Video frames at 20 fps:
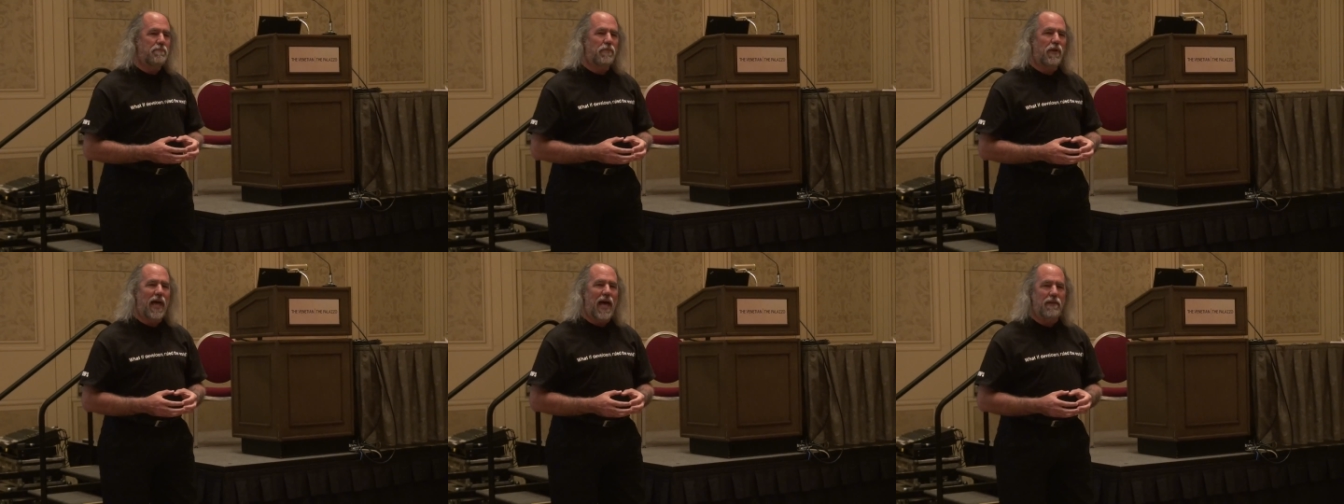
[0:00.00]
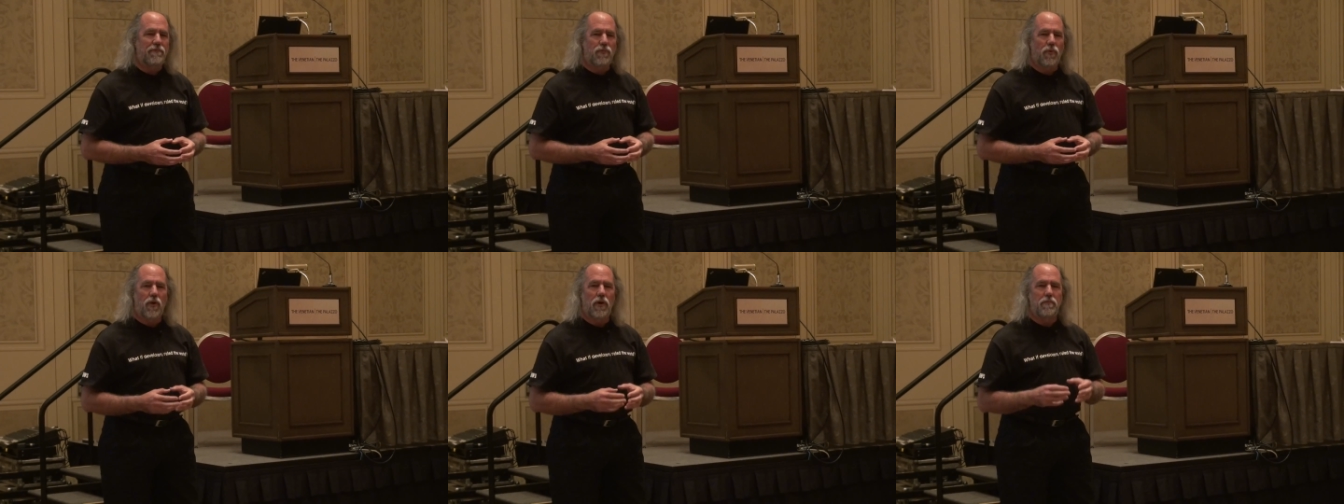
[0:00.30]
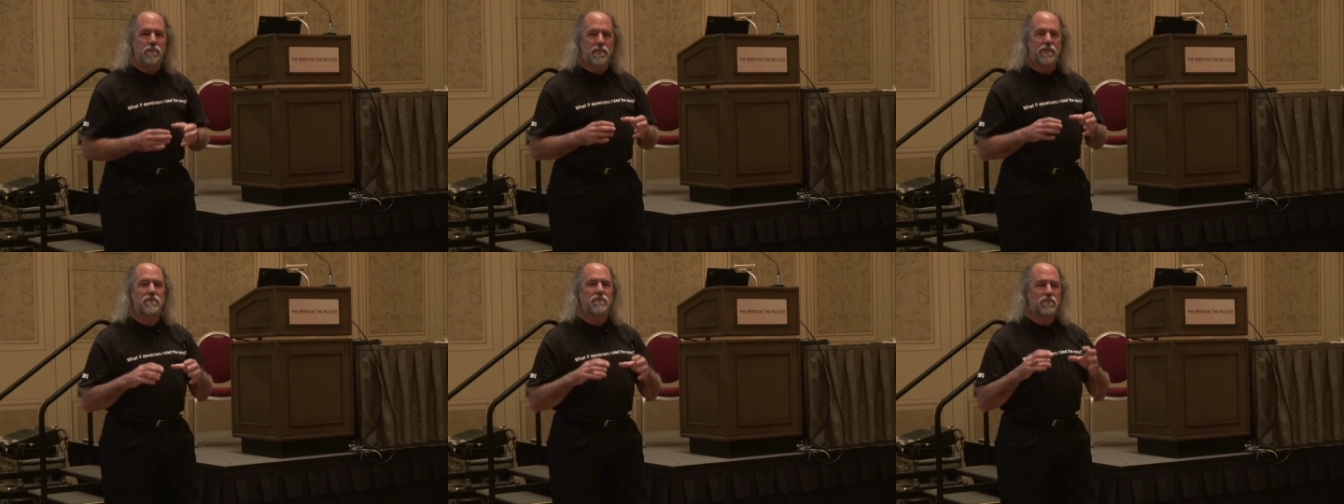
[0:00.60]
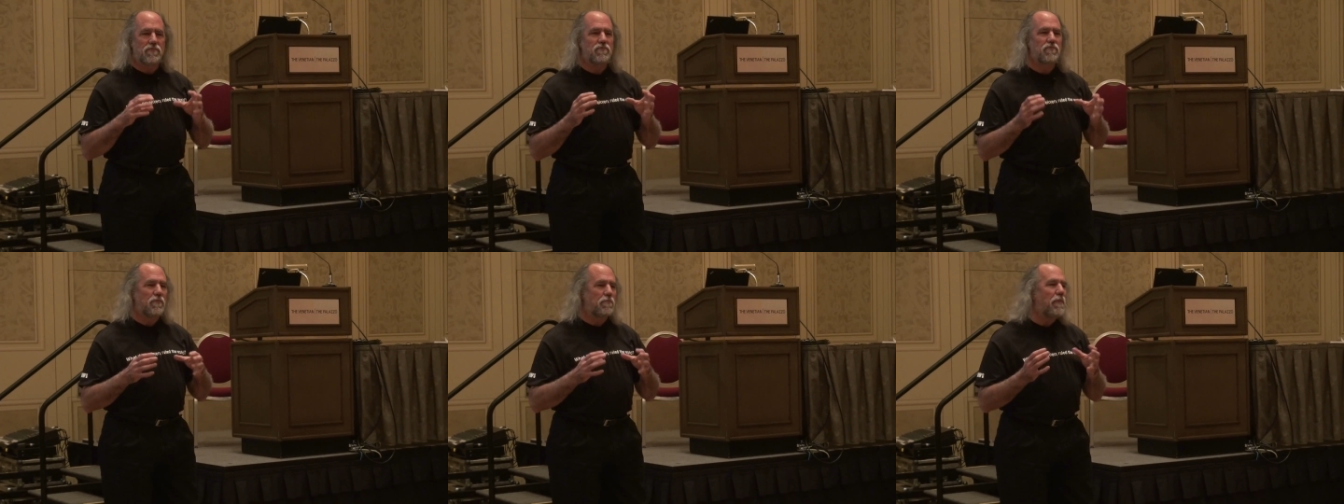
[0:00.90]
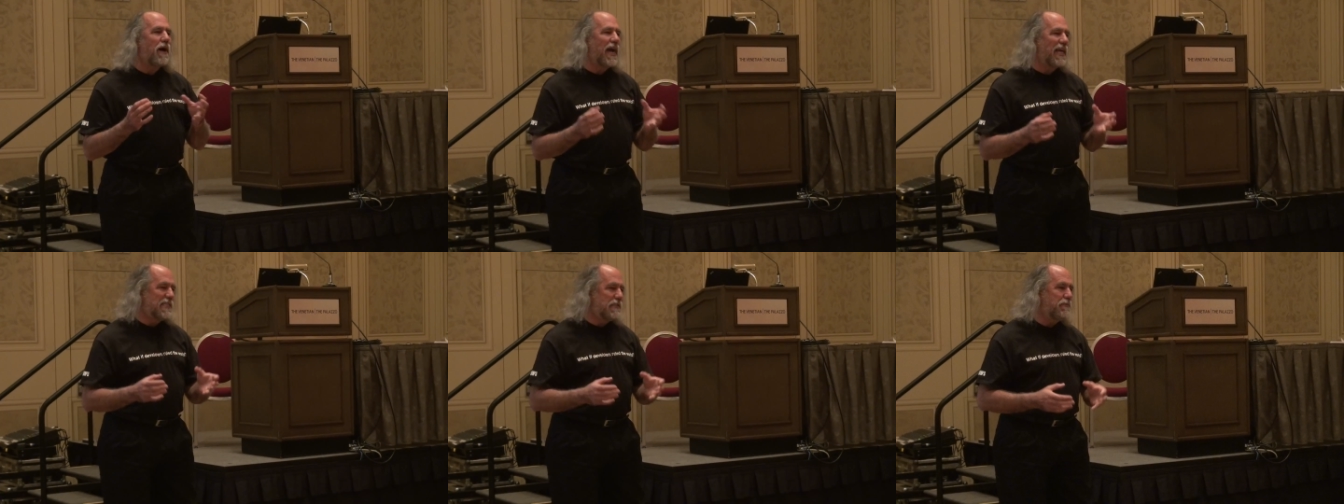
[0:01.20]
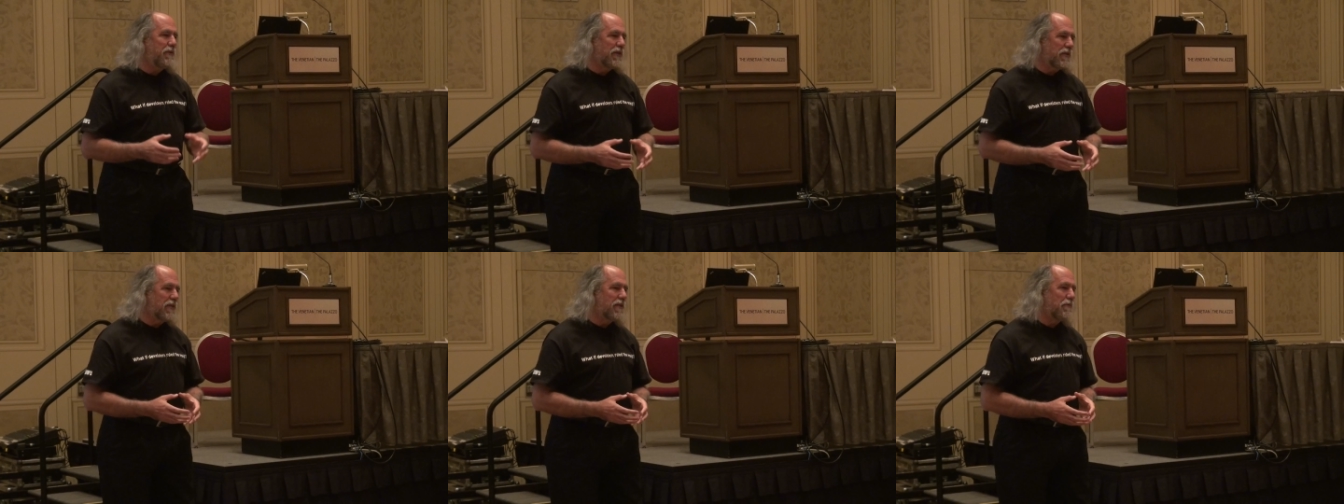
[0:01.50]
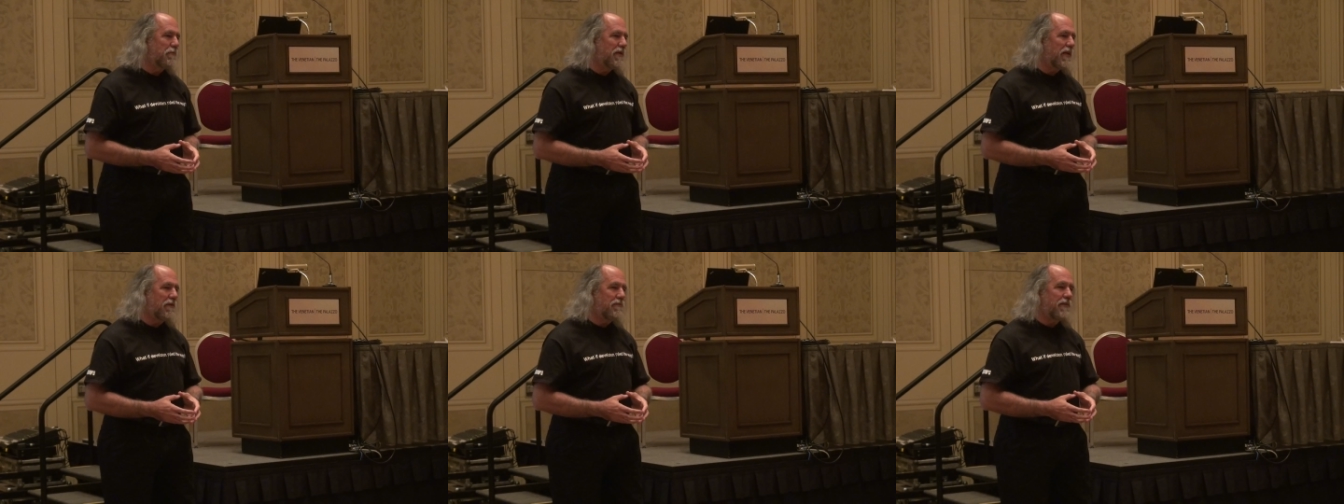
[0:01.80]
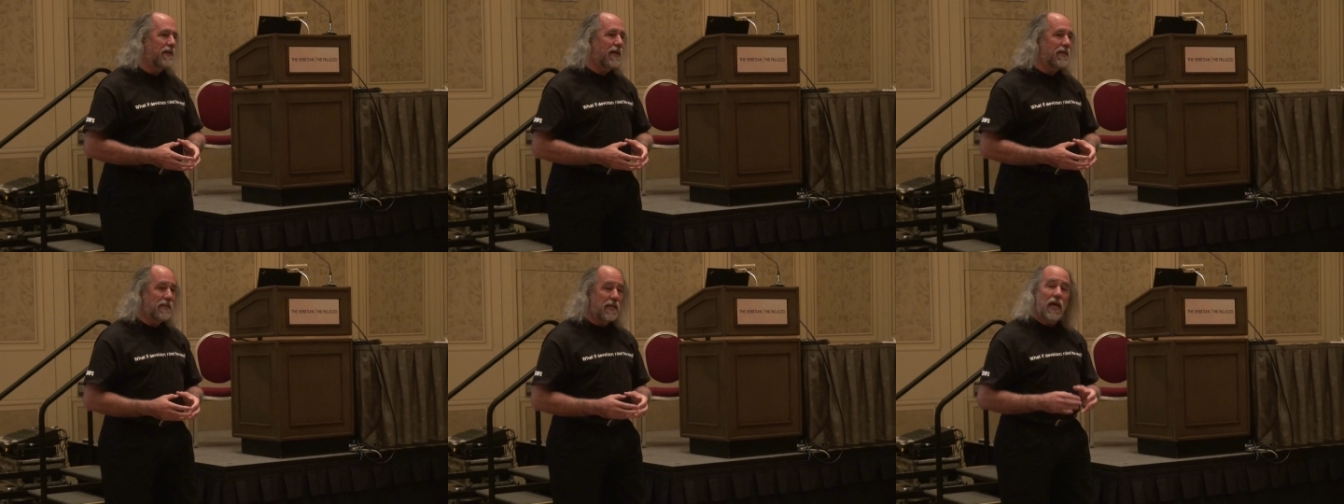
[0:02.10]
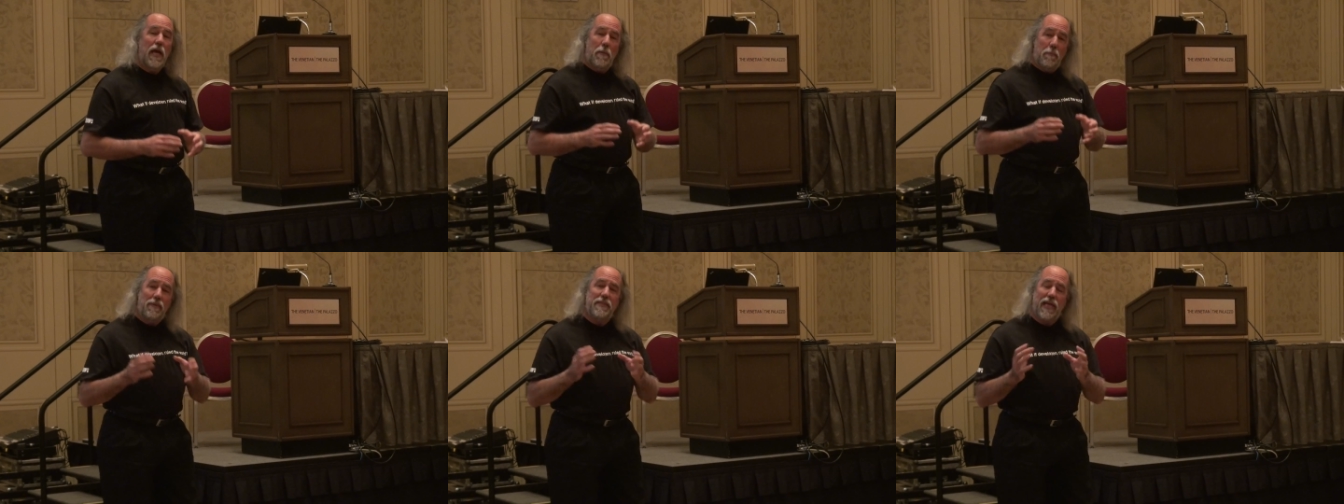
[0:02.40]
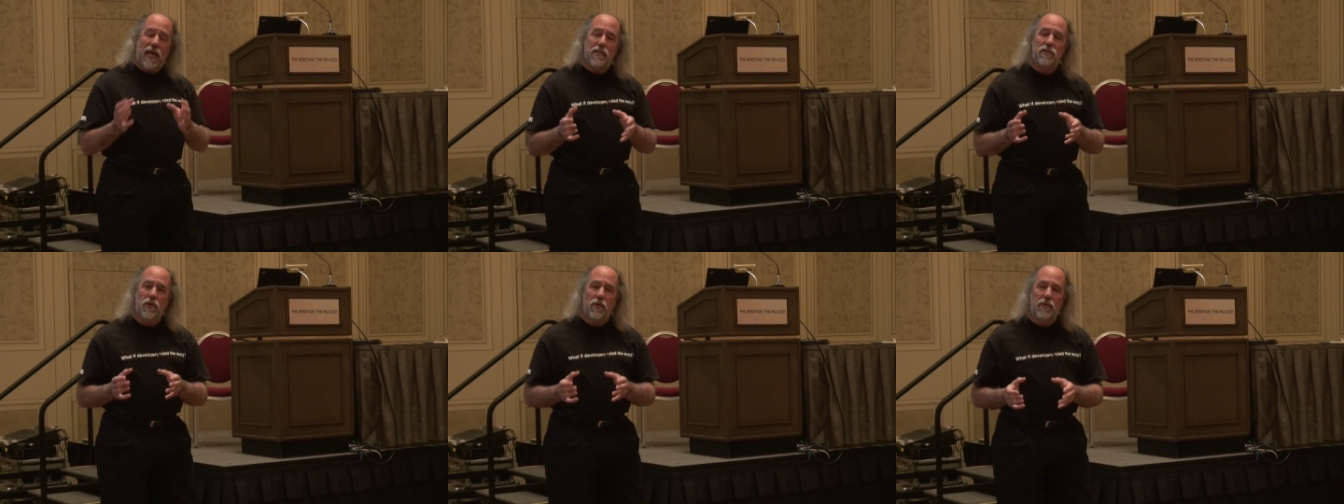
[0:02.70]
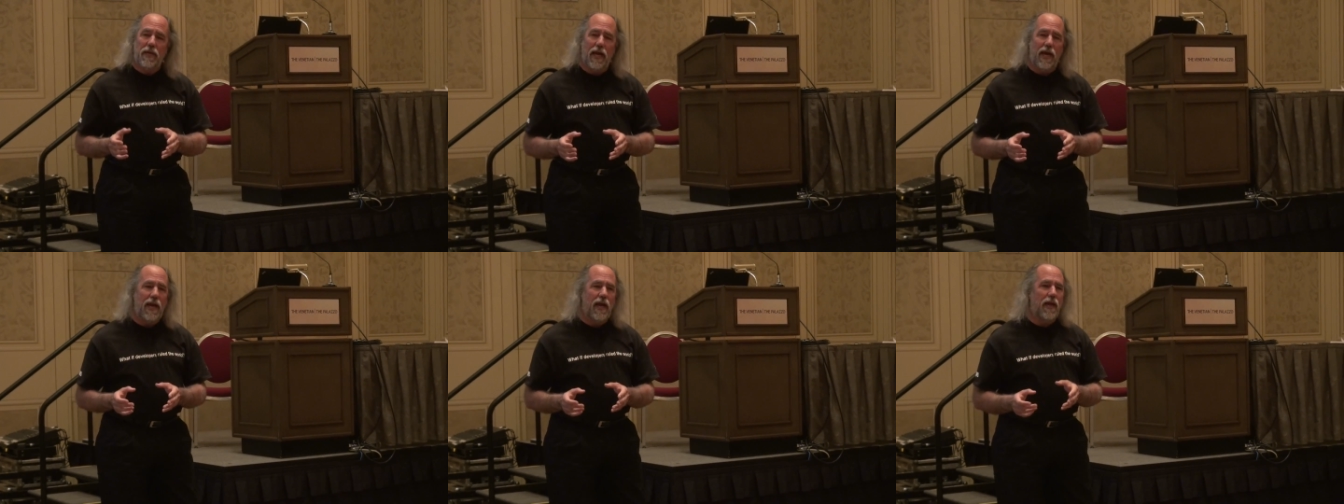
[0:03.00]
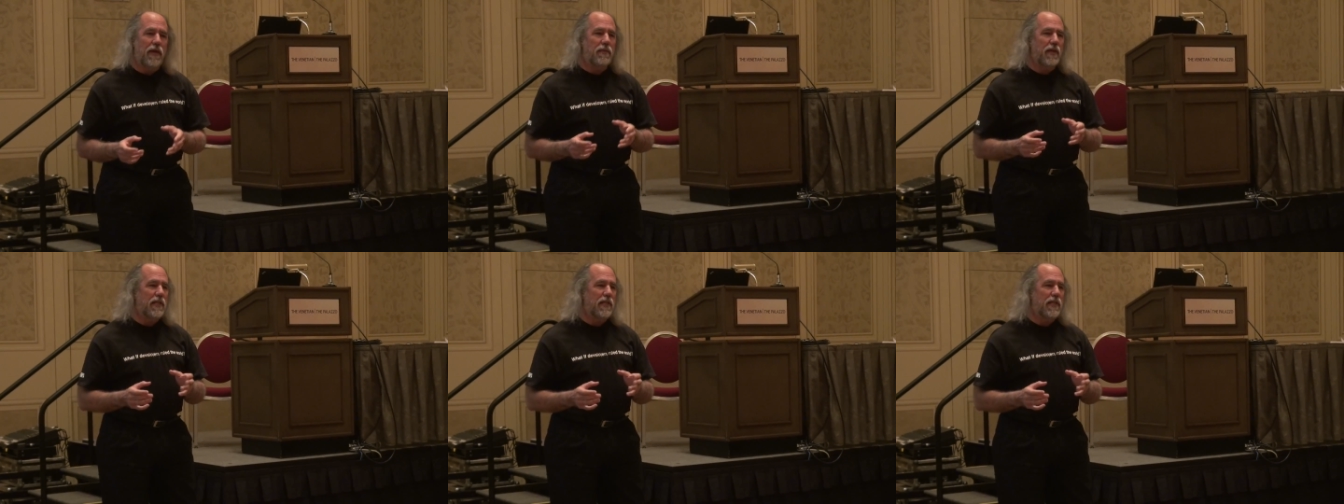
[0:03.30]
platforms reminds me a little bit of that. But that's okay.